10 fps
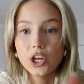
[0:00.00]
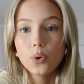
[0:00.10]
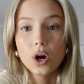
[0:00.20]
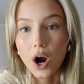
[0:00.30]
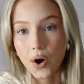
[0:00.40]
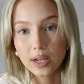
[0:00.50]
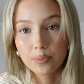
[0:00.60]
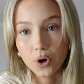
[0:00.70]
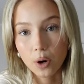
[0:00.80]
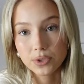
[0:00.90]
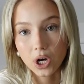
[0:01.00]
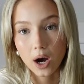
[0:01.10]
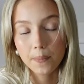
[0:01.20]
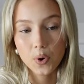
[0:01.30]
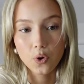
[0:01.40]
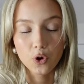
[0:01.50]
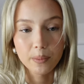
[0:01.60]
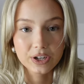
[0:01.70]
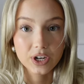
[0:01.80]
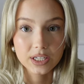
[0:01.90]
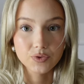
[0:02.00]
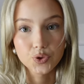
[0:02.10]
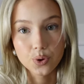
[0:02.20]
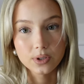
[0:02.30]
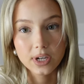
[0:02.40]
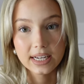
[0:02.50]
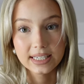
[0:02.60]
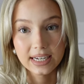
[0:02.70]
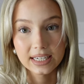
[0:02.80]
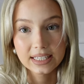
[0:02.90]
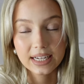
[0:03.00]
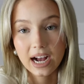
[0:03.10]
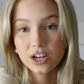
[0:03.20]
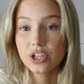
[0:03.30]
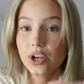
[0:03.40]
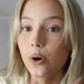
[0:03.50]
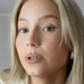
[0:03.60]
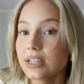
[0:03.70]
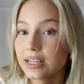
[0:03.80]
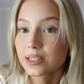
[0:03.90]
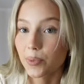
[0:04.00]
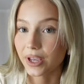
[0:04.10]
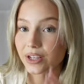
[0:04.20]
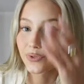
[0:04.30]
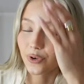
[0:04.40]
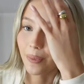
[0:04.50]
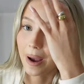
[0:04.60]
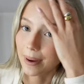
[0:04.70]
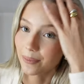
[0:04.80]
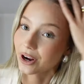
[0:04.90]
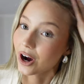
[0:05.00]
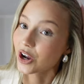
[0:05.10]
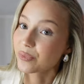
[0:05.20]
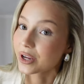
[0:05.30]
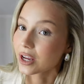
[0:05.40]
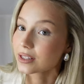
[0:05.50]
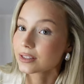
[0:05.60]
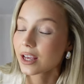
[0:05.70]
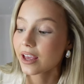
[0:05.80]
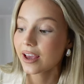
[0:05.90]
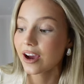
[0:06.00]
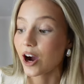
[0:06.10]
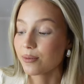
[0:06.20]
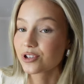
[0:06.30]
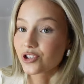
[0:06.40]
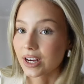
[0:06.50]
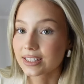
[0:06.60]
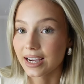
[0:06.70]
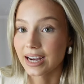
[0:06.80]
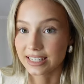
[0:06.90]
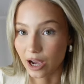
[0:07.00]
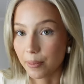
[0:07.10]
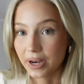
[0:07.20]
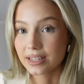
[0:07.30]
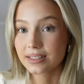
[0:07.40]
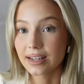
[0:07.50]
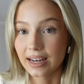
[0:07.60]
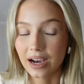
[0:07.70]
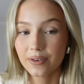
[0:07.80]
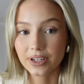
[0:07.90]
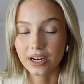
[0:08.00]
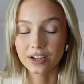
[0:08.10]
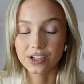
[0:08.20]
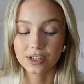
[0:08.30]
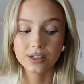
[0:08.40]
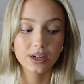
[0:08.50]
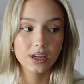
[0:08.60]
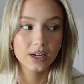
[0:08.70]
you are currently propped up on my chest of drawers. I did actually go and delete some things from my memory card because I was stressed that I had 10 minutes left and I just